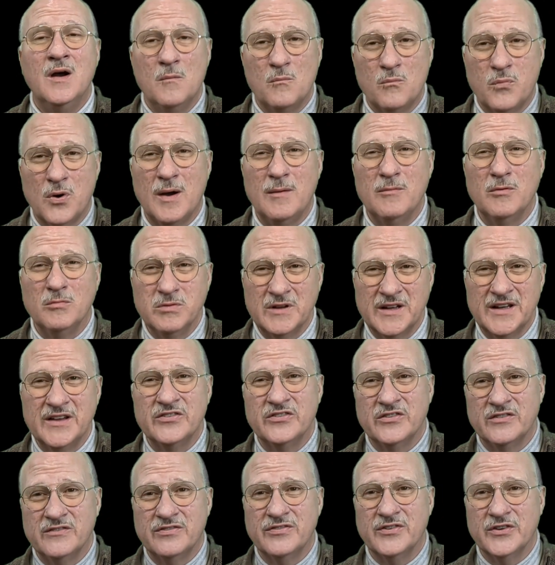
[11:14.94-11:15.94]
probably
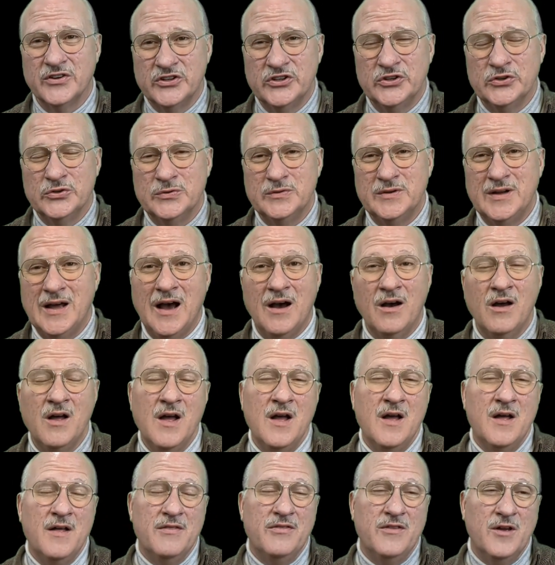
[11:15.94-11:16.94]
isn't for you. Now,
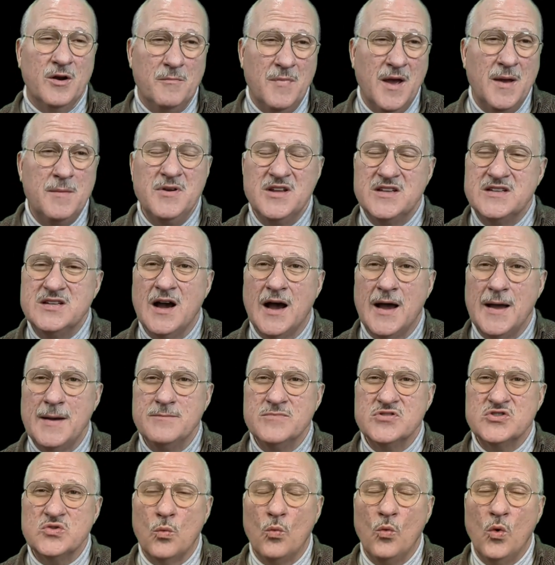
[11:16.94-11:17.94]
there may be
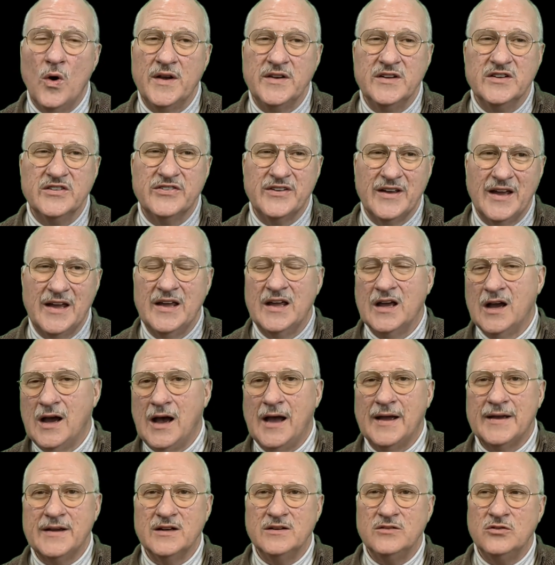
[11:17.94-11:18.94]
times when you say, "Yeah,
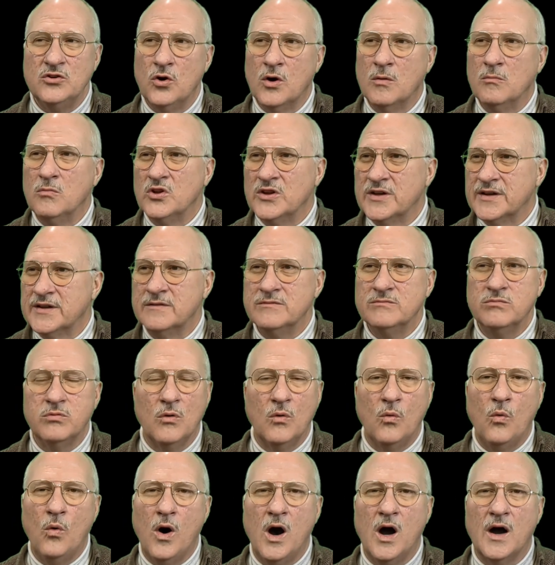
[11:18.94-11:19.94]
I can normally
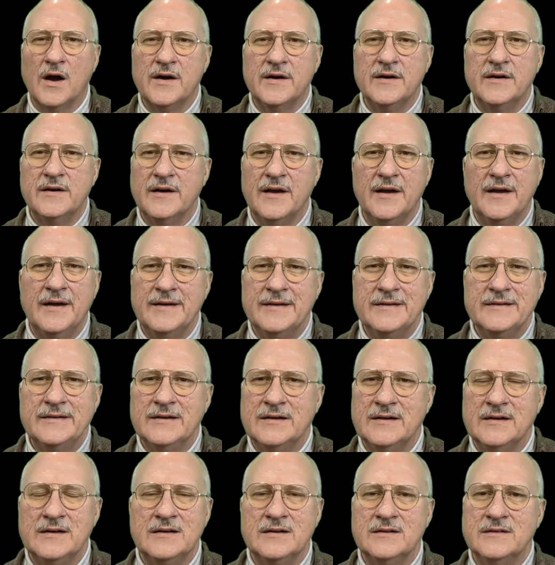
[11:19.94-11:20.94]
walk a
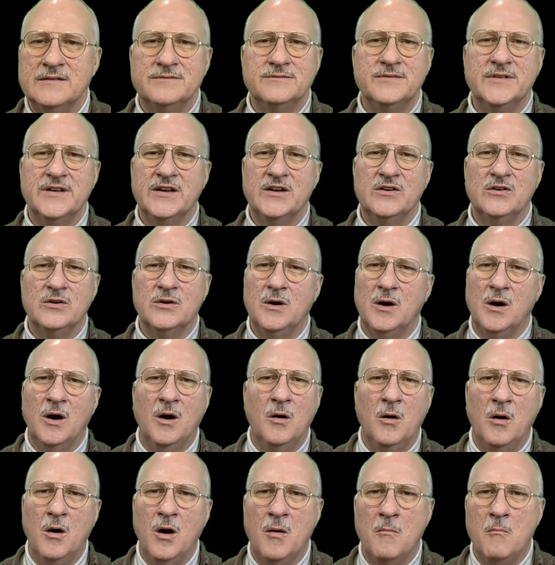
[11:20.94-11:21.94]

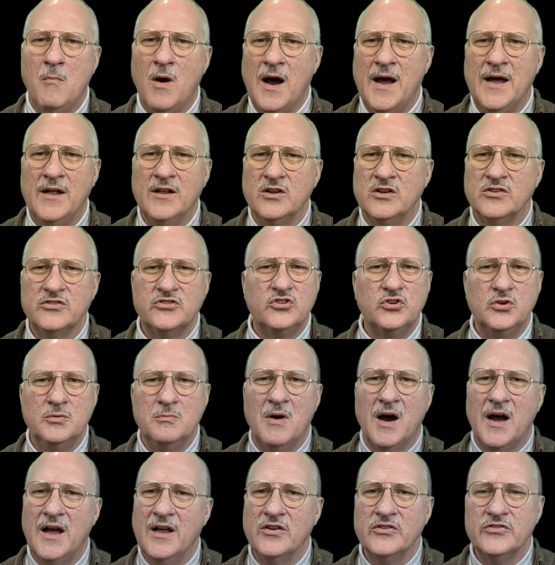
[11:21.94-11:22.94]
mile, 2
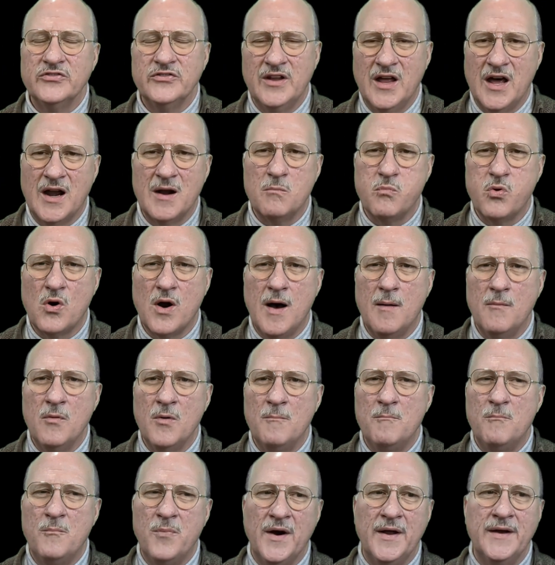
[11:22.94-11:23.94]
miles, not a
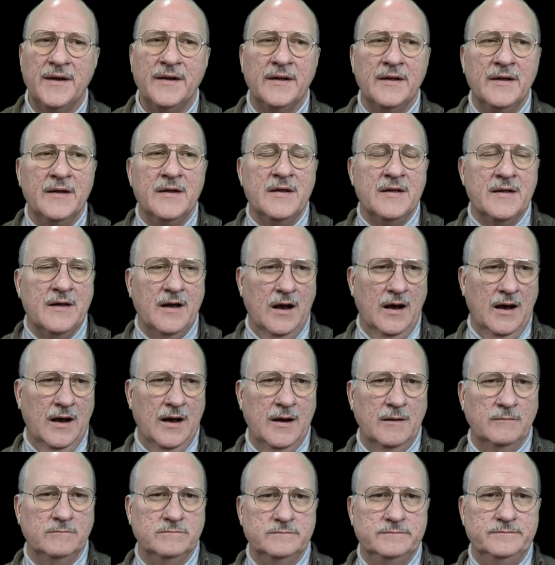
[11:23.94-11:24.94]
problem." But uh,